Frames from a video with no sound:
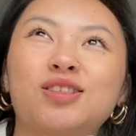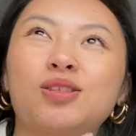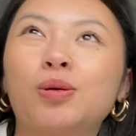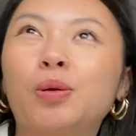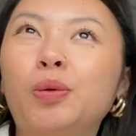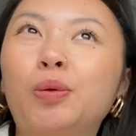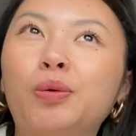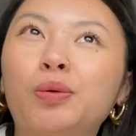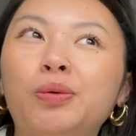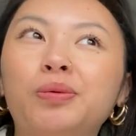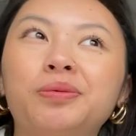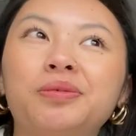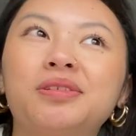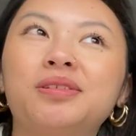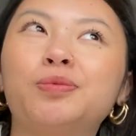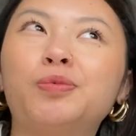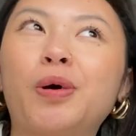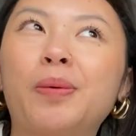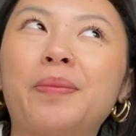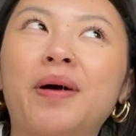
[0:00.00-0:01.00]
tools
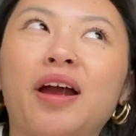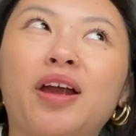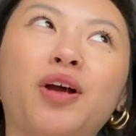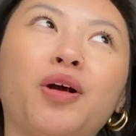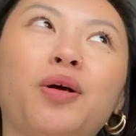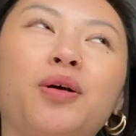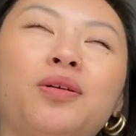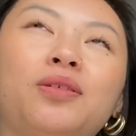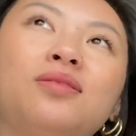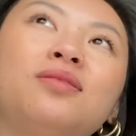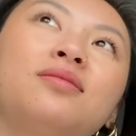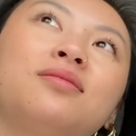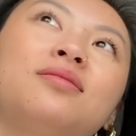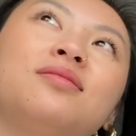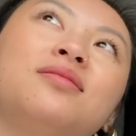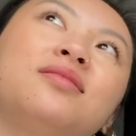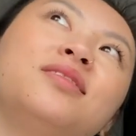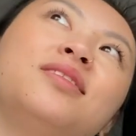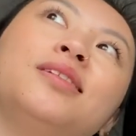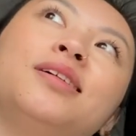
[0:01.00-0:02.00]
were my own
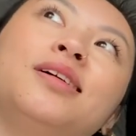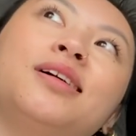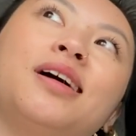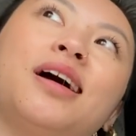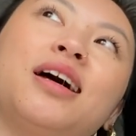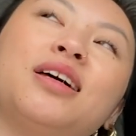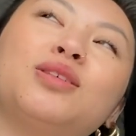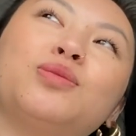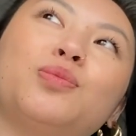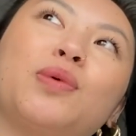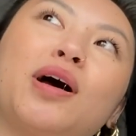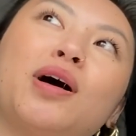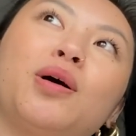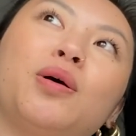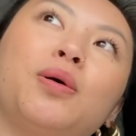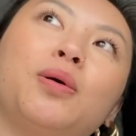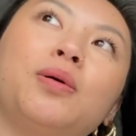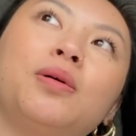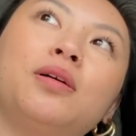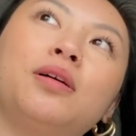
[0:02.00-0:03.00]
as
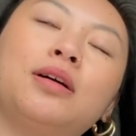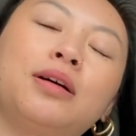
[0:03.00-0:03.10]
well.